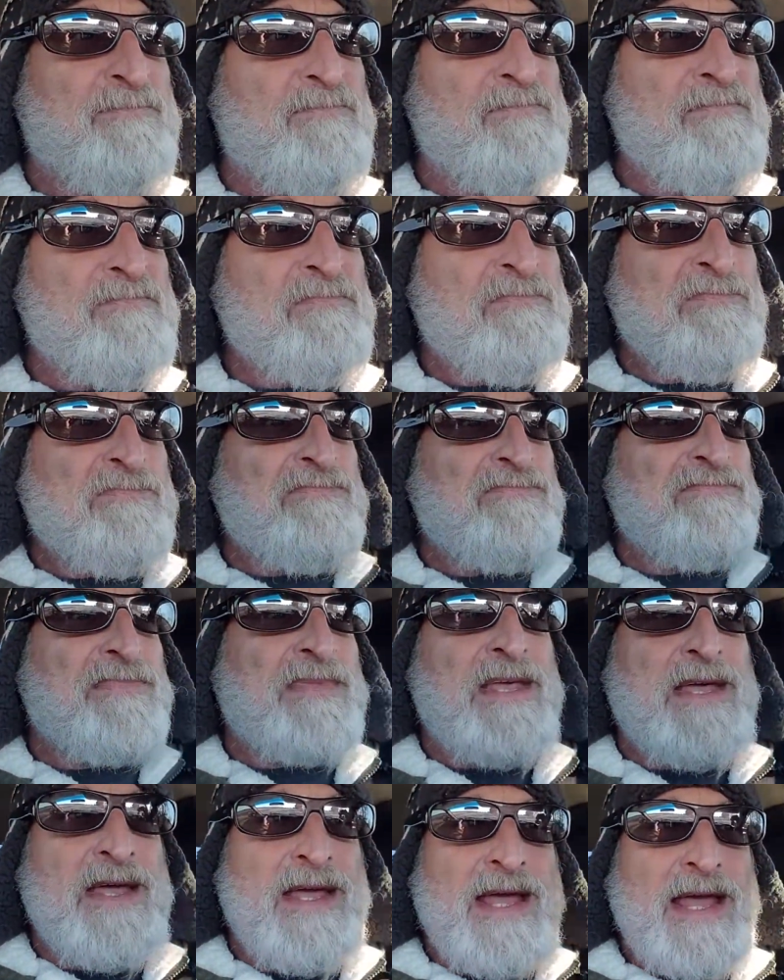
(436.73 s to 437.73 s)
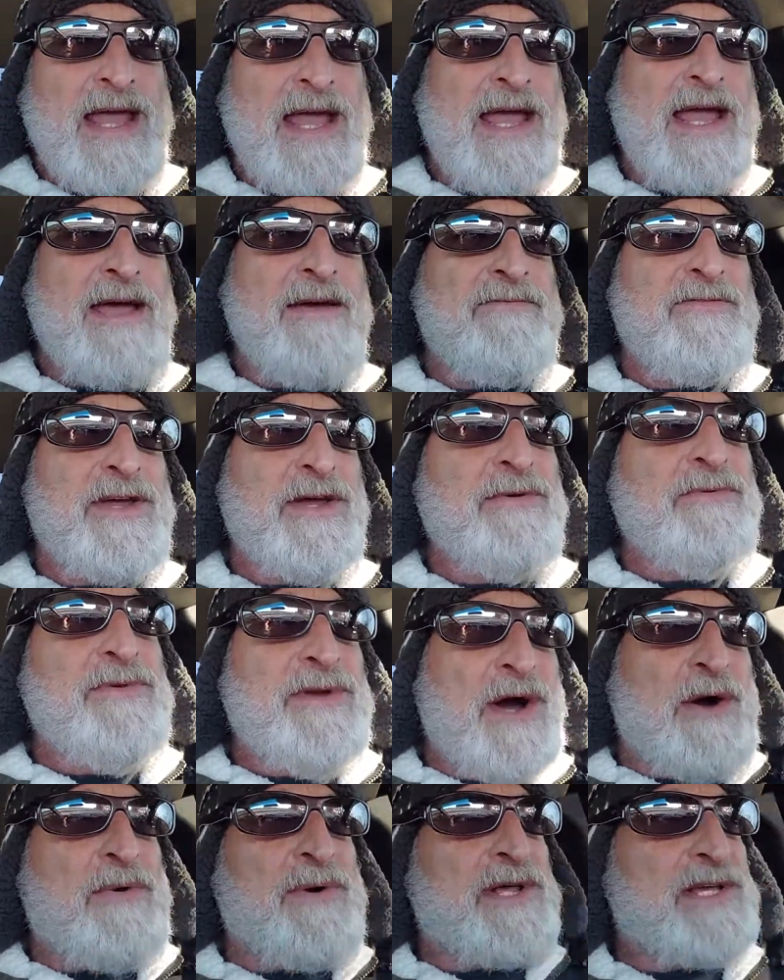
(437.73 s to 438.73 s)
Have you noticed
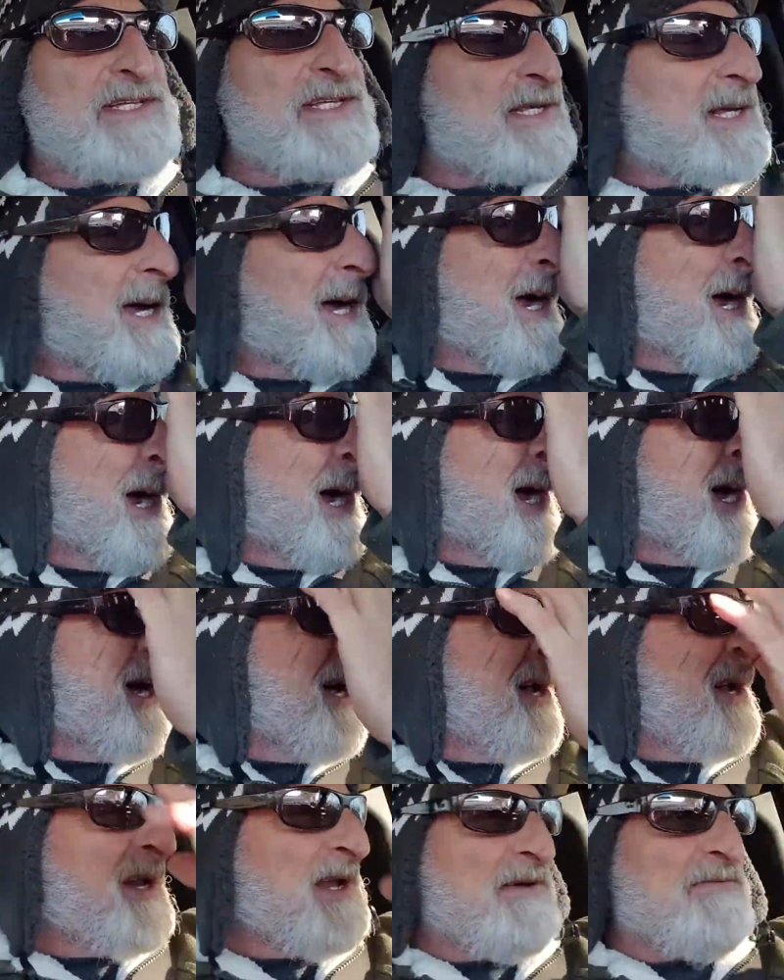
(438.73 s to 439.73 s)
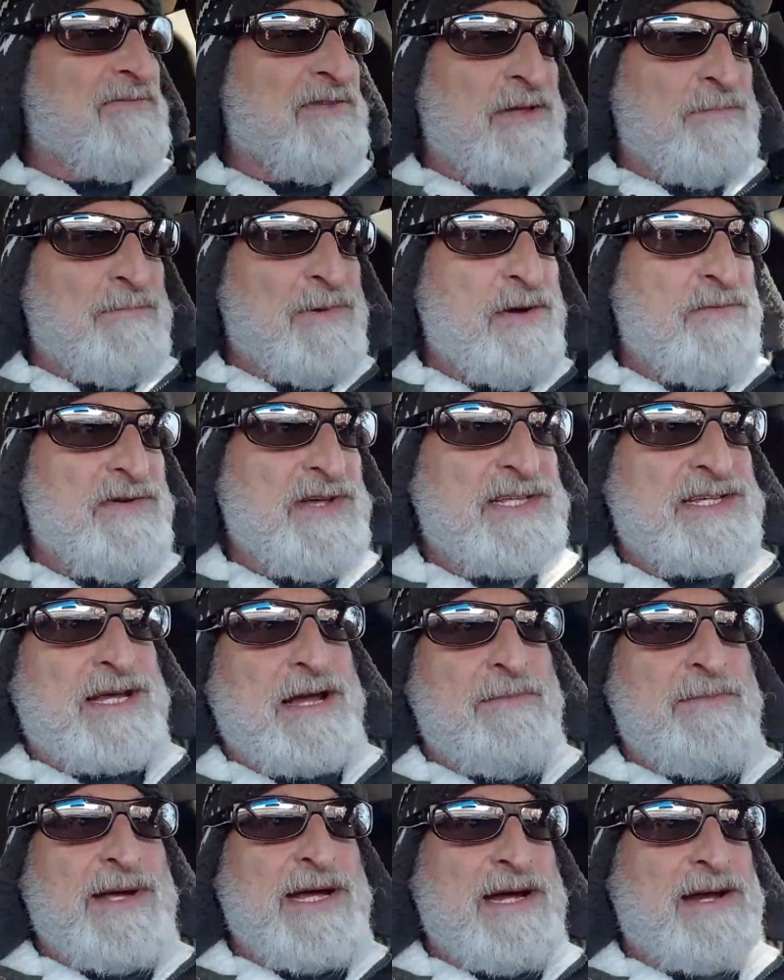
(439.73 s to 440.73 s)
all of the movies coming out of South
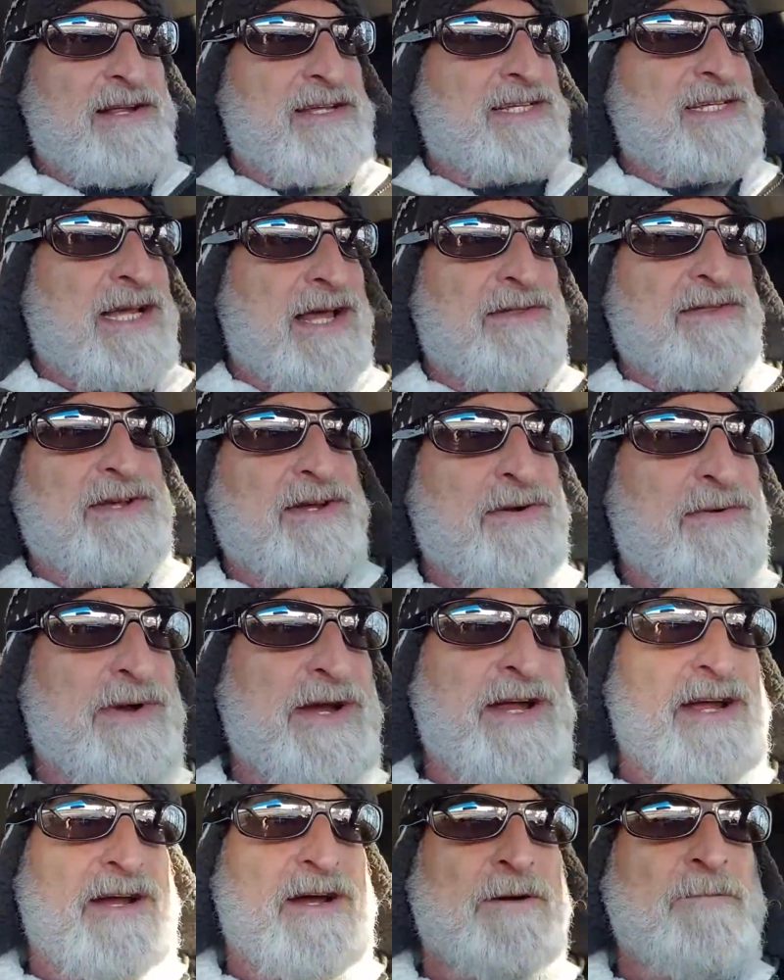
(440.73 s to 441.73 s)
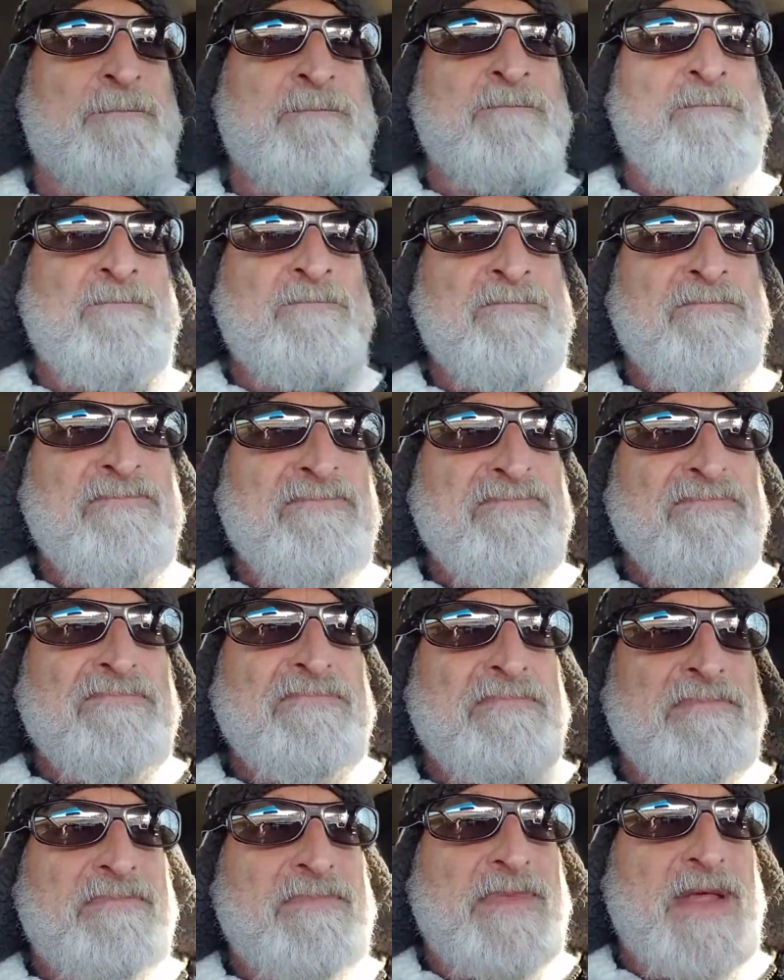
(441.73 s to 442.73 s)
Korea and
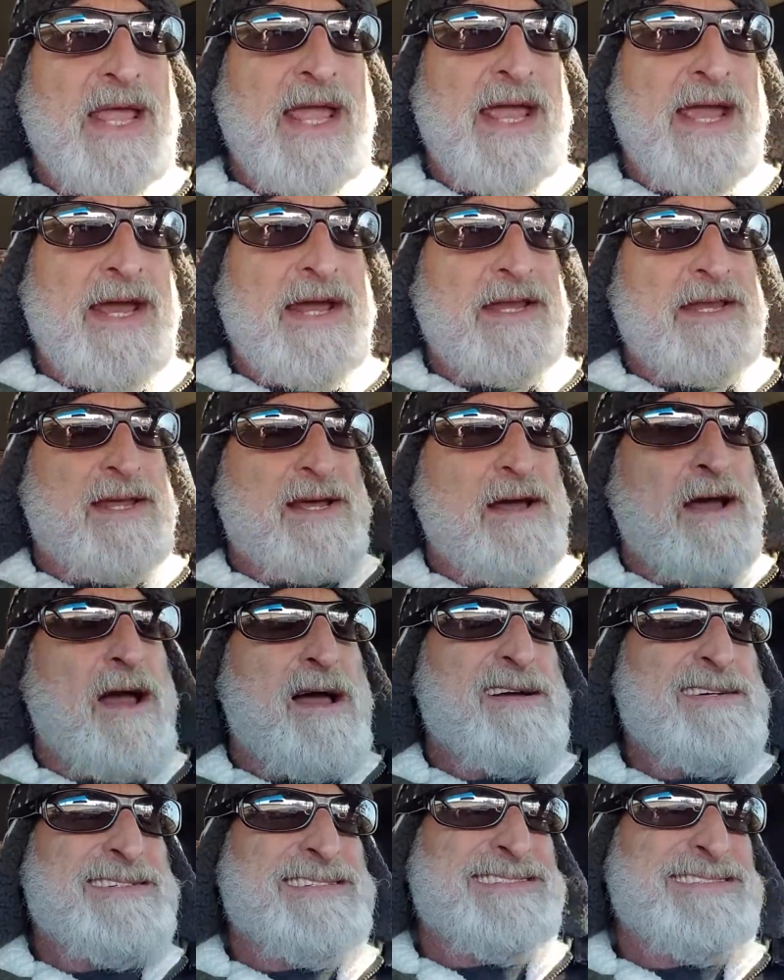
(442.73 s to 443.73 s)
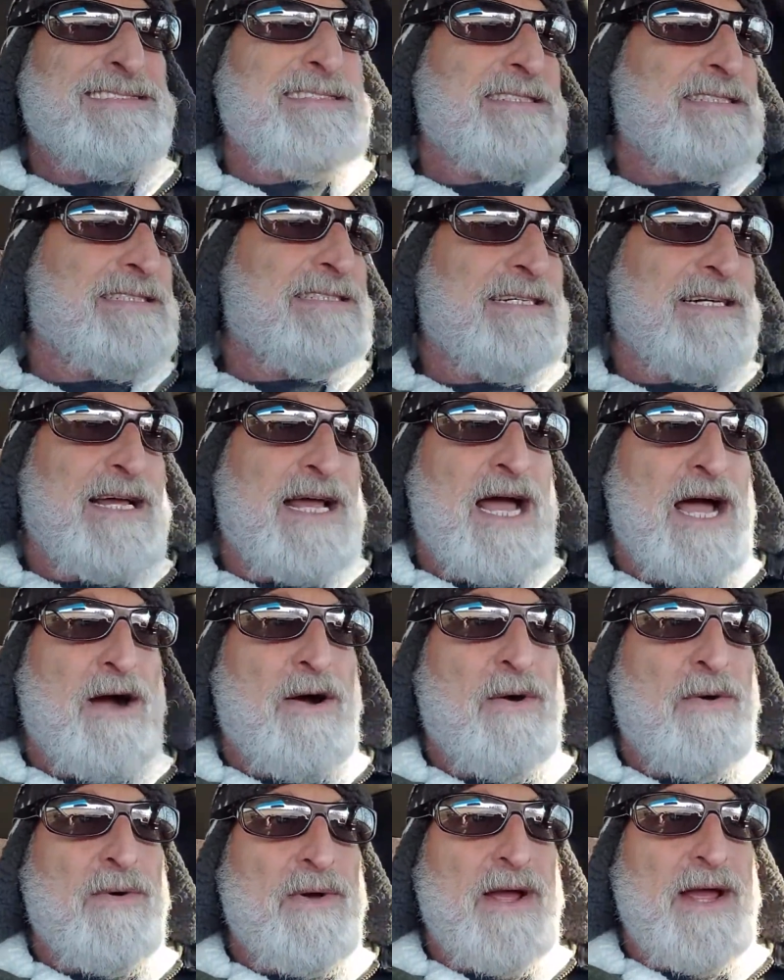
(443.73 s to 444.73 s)
how every
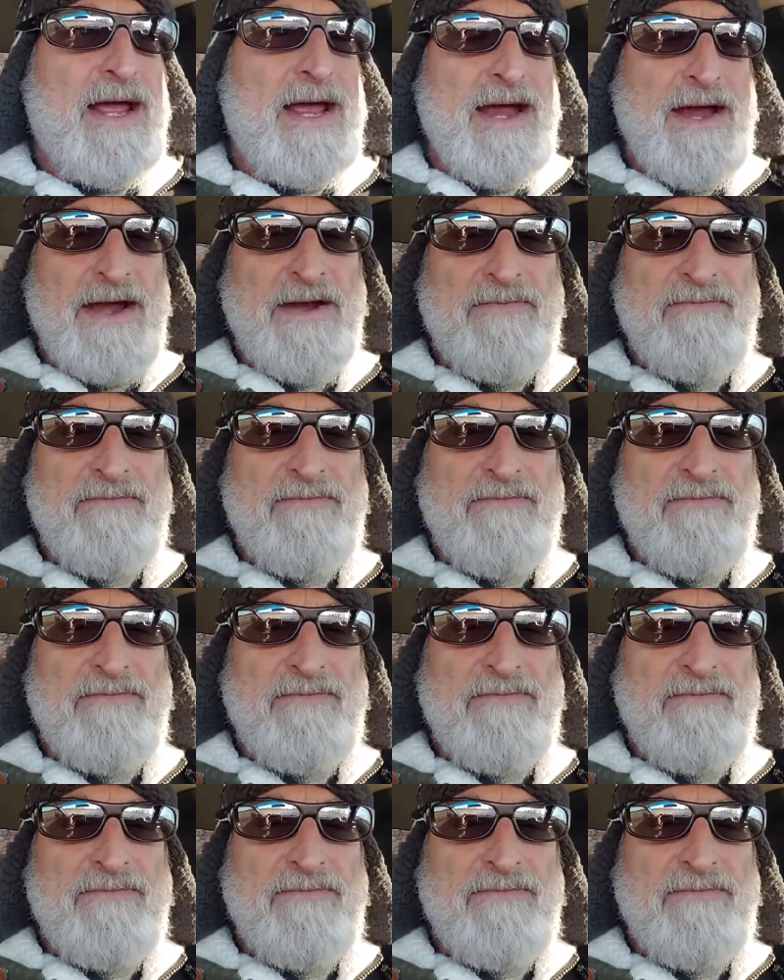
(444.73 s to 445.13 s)
one of them